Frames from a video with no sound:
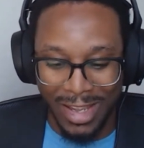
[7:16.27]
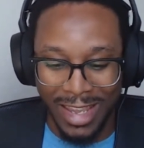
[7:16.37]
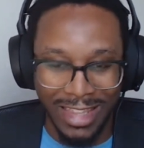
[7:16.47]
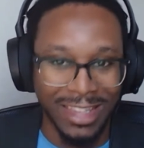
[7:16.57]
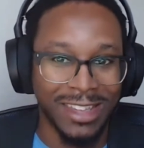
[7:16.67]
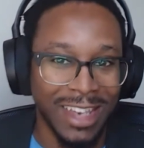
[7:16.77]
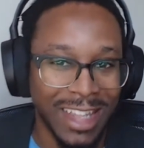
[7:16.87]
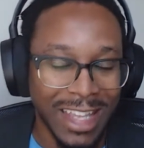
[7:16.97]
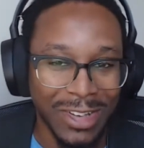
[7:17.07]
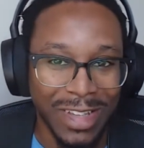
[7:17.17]
in the city
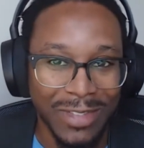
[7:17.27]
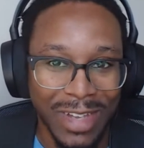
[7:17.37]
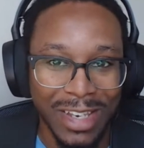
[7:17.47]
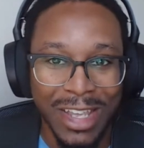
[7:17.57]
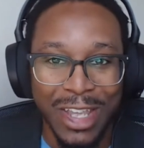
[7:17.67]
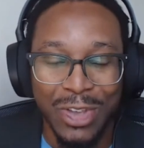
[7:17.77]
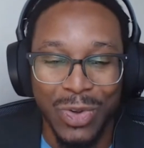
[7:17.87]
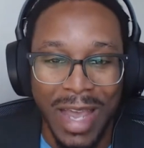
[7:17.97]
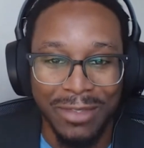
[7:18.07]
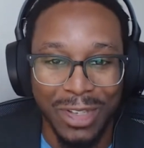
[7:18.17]
that you live in,
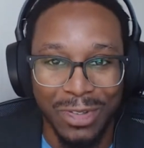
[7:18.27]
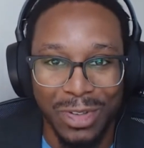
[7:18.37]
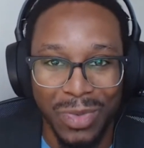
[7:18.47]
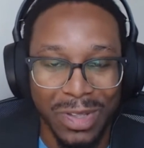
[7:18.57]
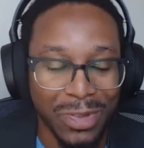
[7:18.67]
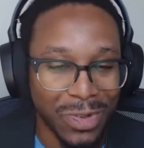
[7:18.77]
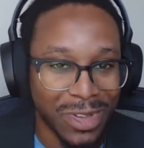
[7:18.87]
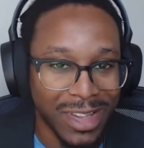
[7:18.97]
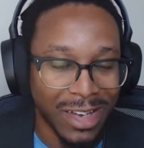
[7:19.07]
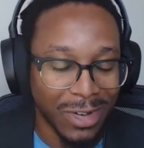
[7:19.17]
you have to use the
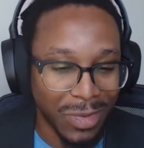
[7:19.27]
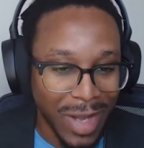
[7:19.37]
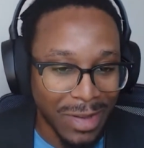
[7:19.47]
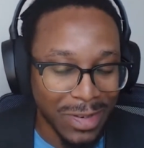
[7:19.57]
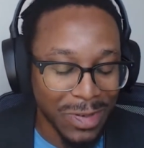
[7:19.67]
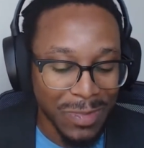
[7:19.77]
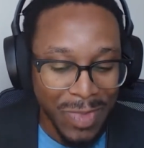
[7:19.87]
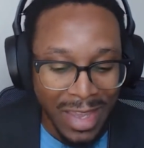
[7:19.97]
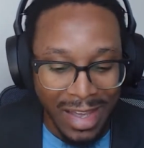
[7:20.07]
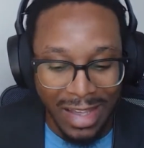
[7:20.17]
resources that are around you,
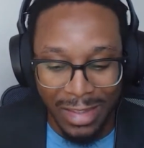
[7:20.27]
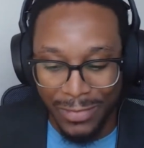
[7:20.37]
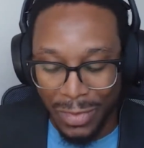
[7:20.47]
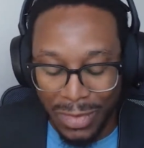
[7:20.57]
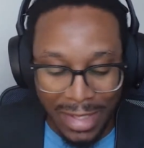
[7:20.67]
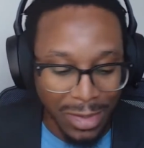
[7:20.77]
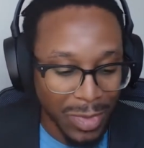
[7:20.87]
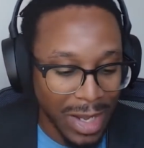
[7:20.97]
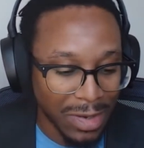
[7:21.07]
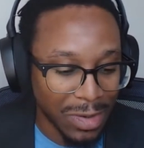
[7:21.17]
uh, the food that's
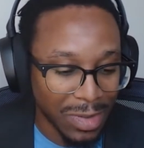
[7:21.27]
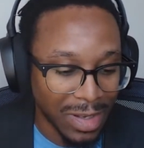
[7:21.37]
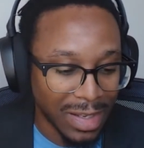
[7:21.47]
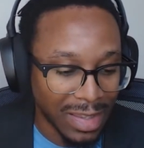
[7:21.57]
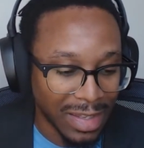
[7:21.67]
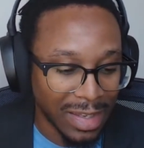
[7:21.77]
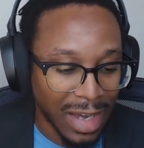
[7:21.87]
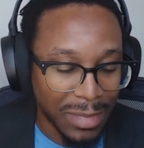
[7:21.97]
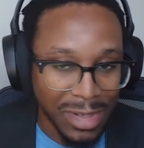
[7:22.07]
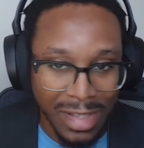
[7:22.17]
around you, the, the
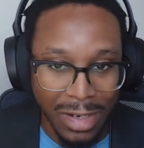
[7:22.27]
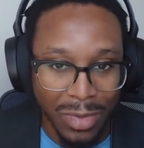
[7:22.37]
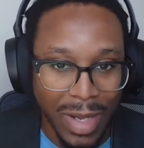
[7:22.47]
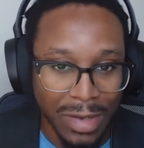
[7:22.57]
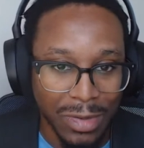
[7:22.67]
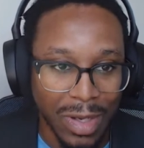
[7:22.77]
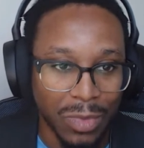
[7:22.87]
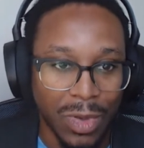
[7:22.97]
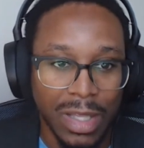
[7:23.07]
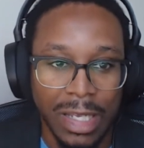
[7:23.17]
objects that are around you,
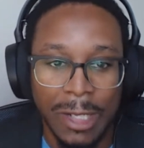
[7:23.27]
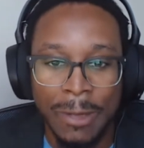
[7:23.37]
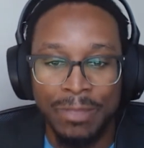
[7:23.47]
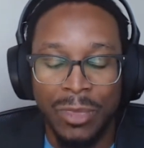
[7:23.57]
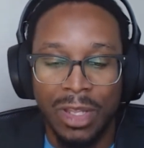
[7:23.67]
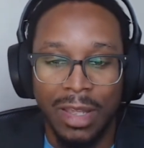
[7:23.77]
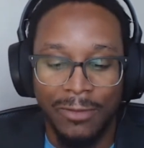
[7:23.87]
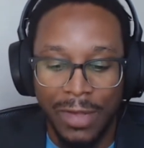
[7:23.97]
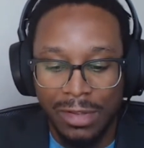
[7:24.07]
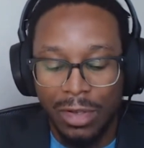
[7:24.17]
and really
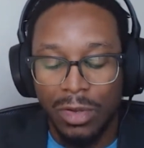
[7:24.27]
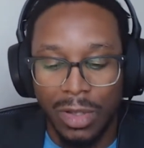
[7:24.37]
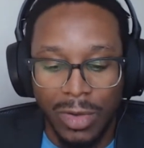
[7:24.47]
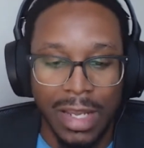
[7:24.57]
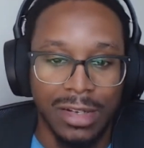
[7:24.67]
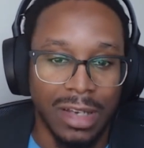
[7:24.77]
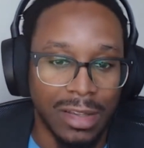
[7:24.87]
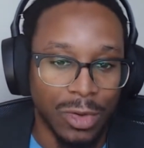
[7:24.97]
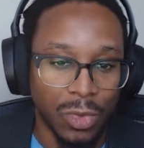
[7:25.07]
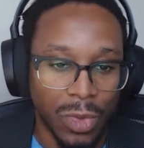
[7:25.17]
physical location
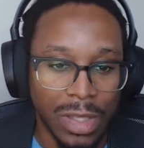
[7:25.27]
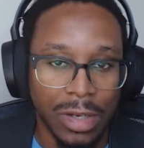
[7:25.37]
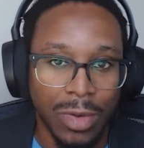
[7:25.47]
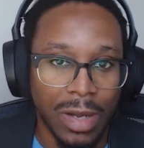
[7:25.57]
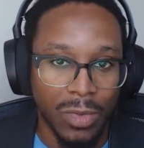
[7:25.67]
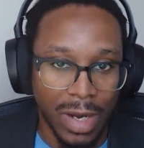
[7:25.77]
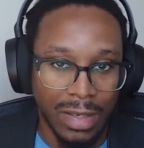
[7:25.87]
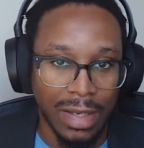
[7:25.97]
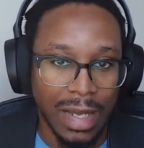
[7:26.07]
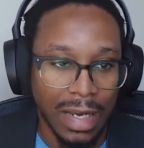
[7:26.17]
is a really great way
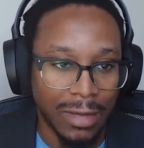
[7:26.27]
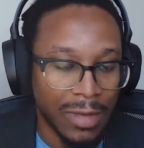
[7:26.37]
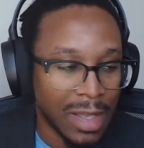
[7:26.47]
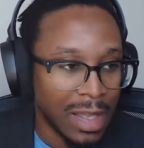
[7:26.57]
to kind of